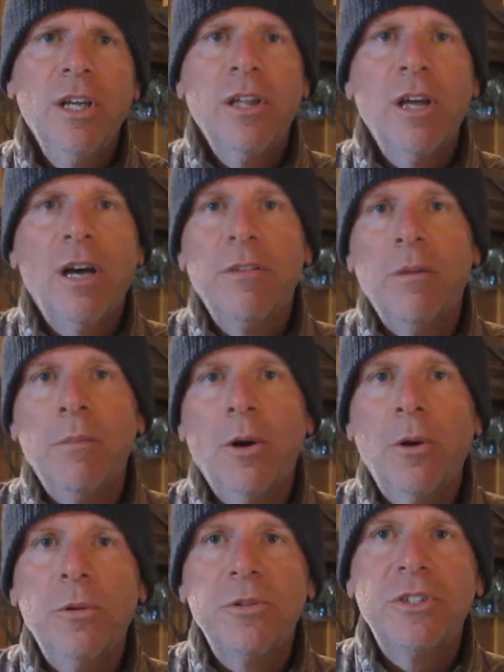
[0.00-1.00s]
the
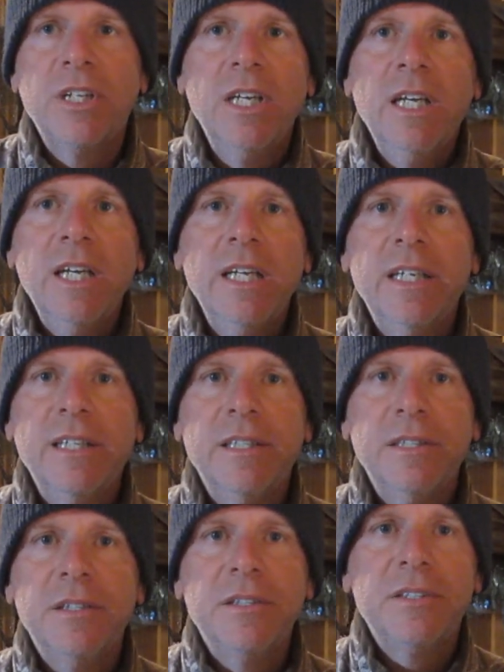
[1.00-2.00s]
most
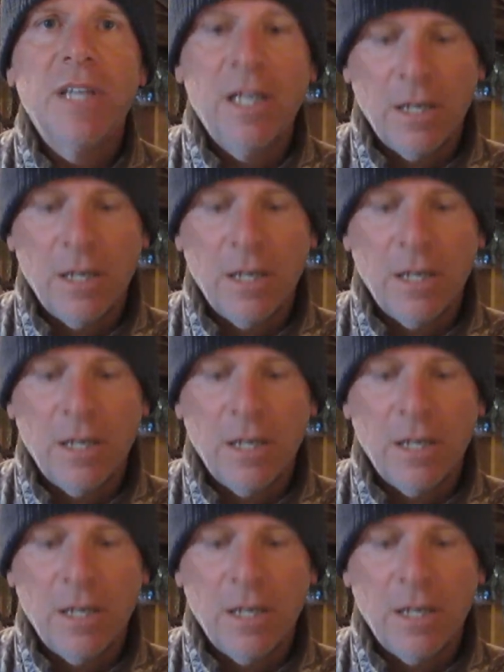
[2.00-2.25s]
is an